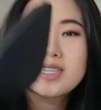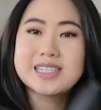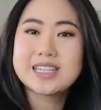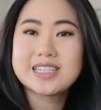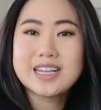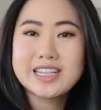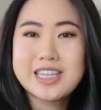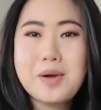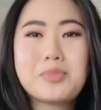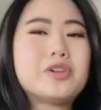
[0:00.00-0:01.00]
this as an
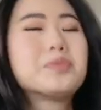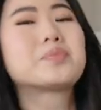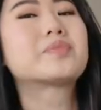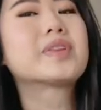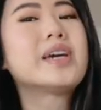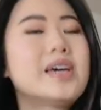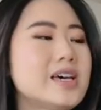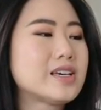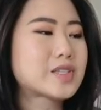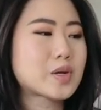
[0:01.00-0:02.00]
example.
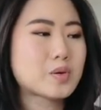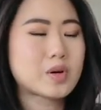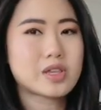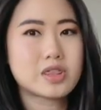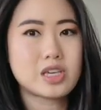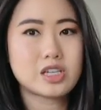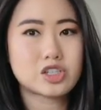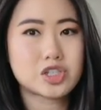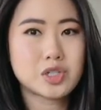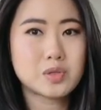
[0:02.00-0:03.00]
So
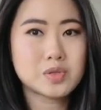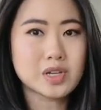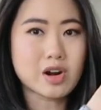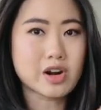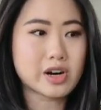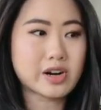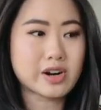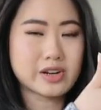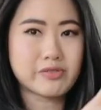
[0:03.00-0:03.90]
the shoes are